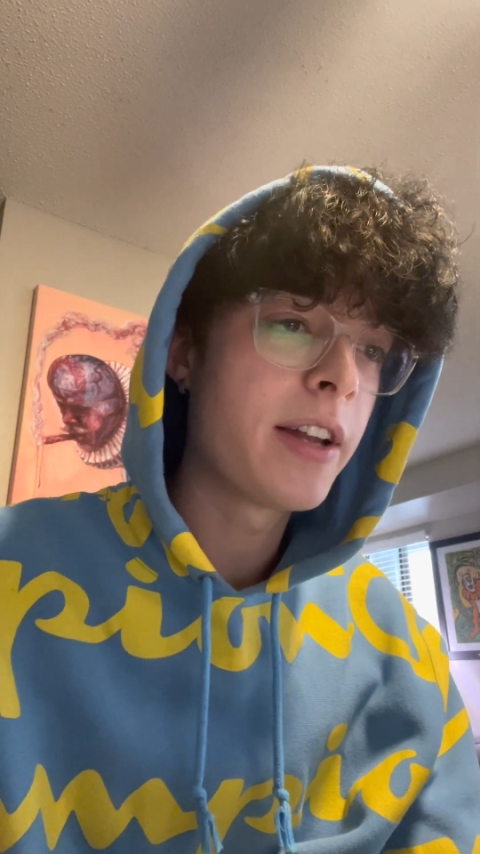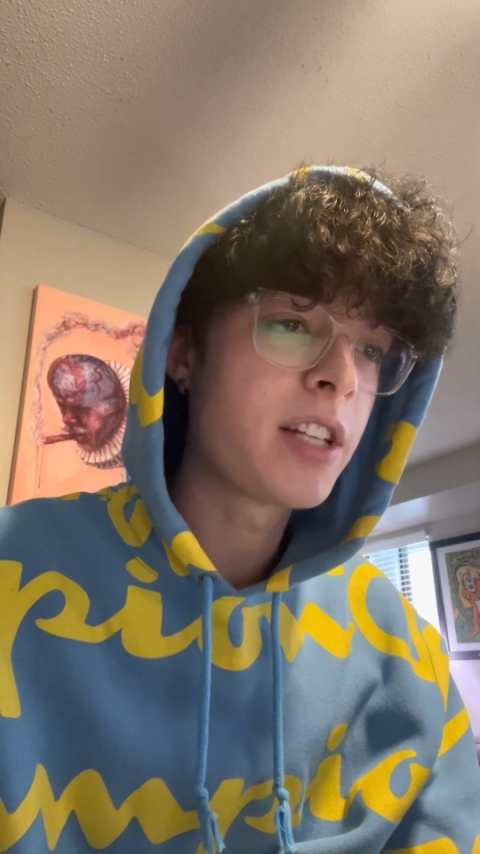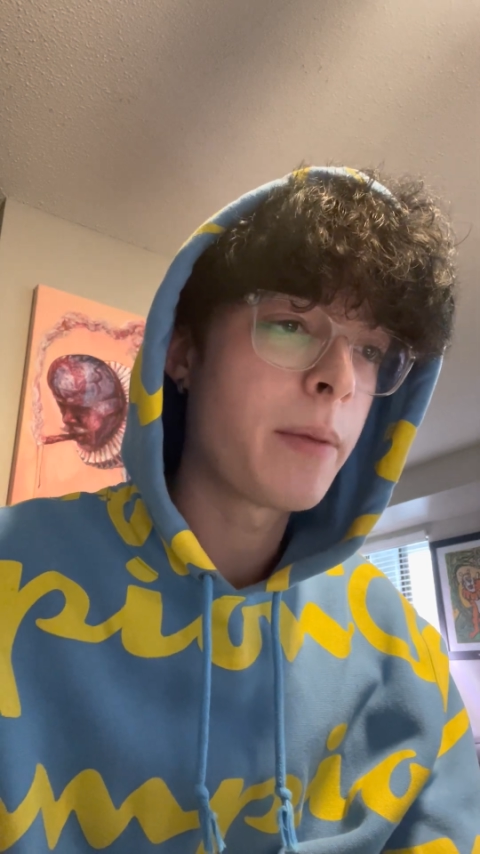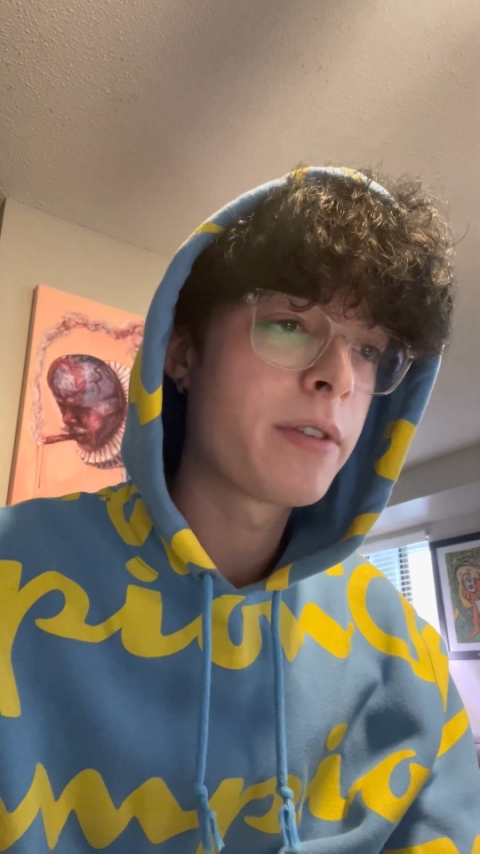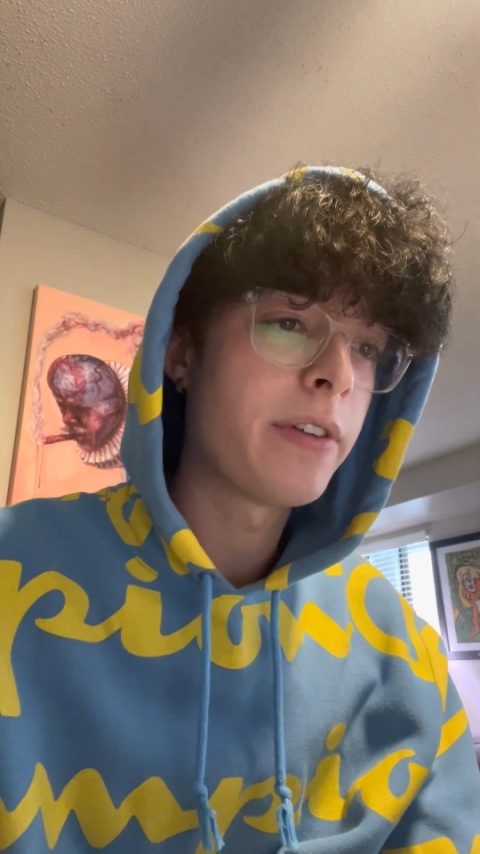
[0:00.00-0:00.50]
at
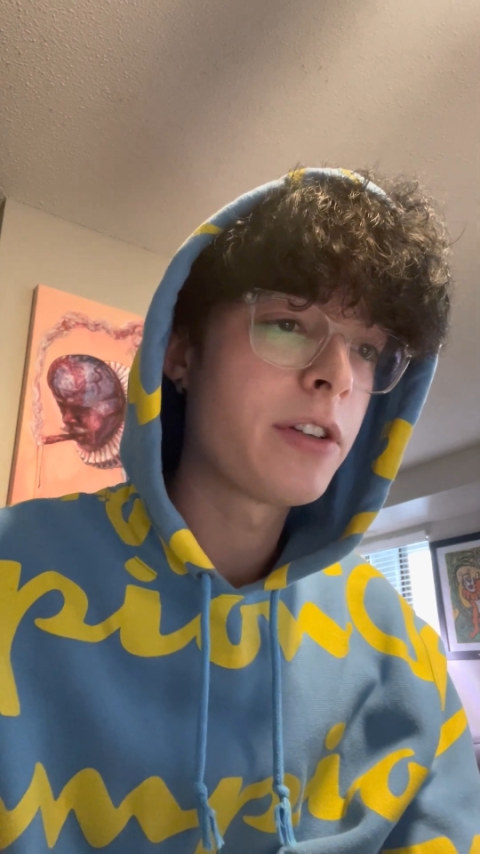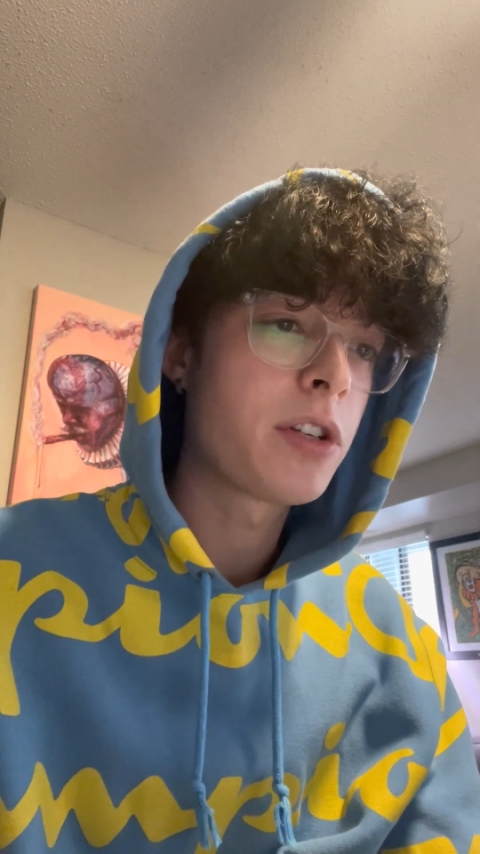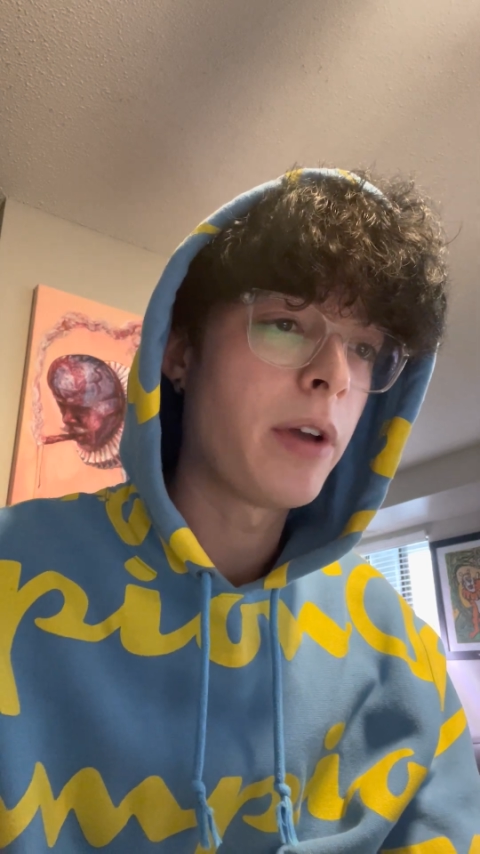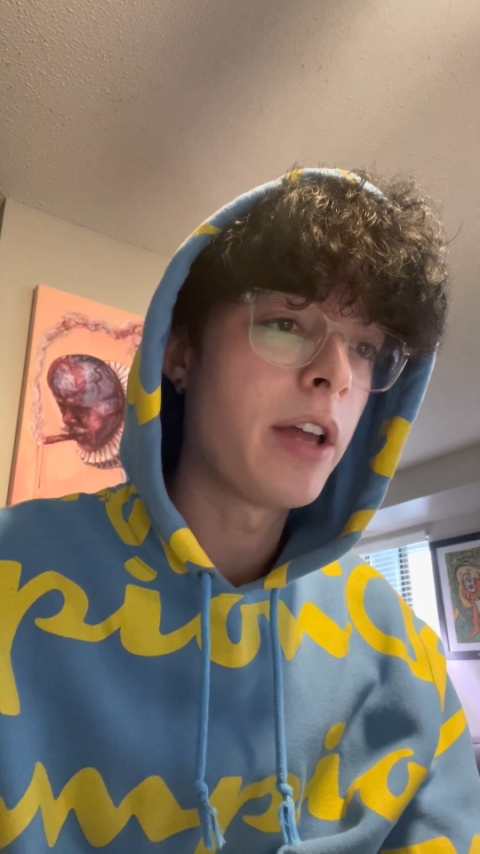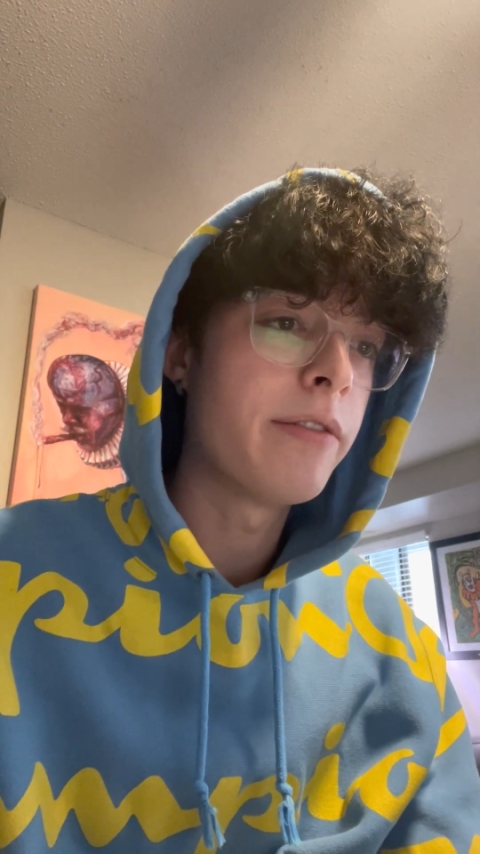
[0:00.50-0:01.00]
times felt
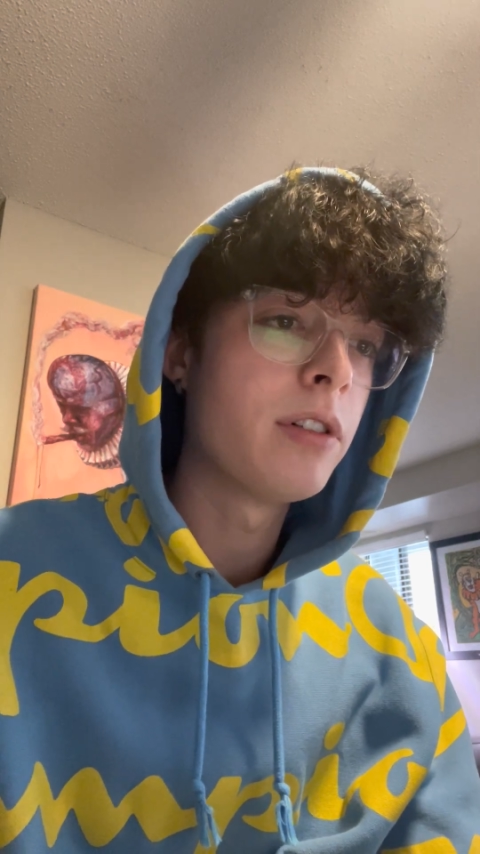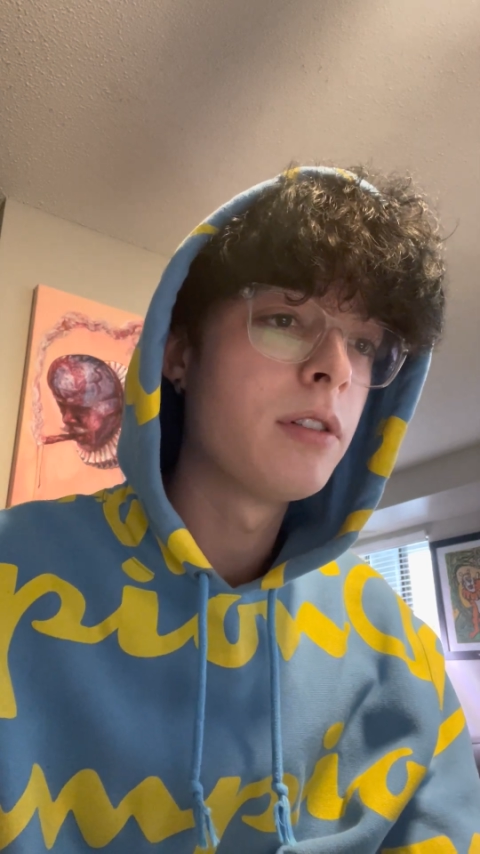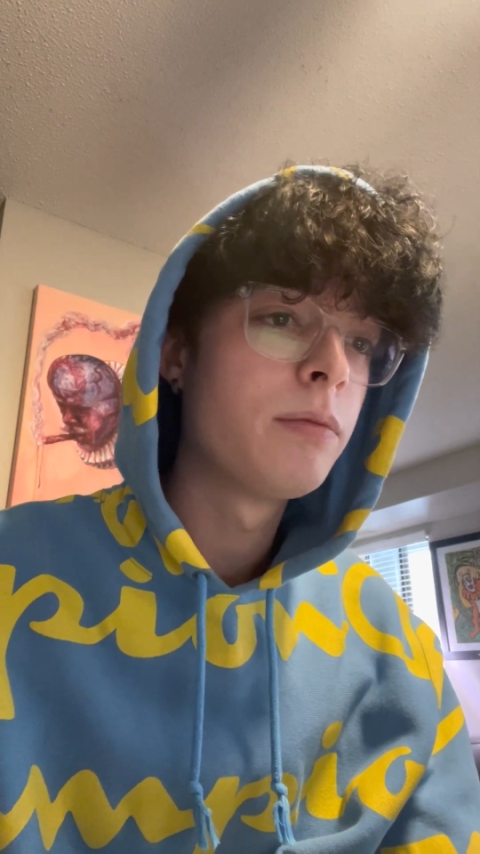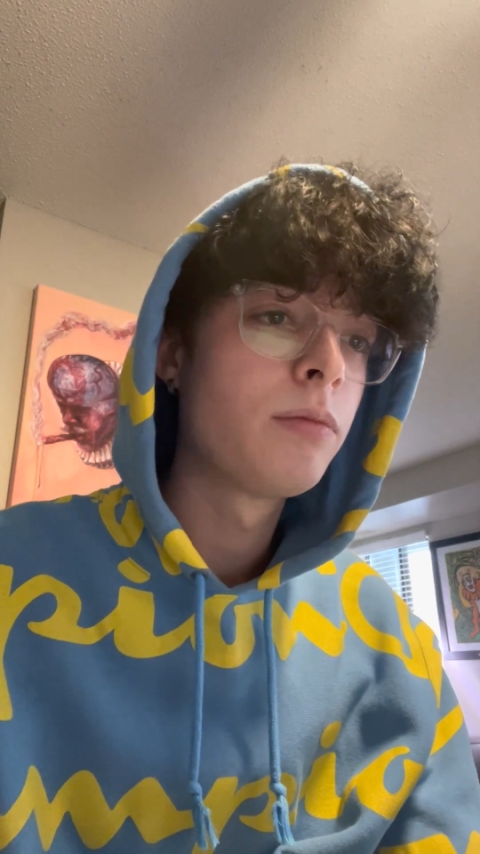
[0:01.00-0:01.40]
so hateful.